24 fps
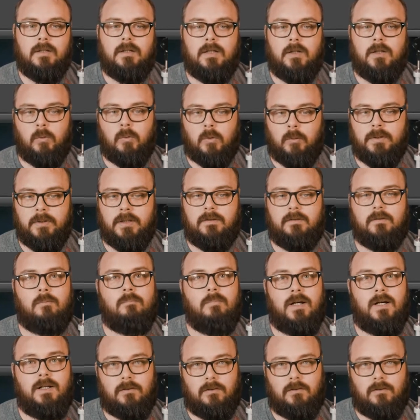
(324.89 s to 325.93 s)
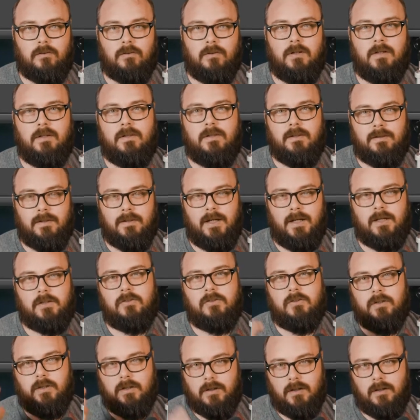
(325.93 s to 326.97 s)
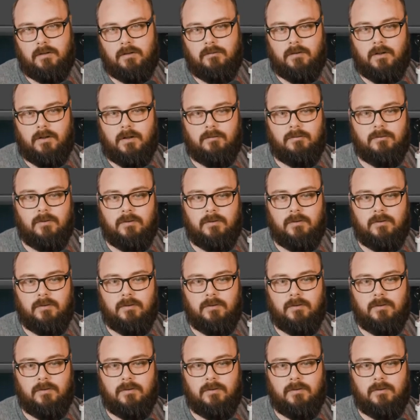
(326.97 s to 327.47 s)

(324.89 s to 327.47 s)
it won't be until minus 30 that actually cuts off.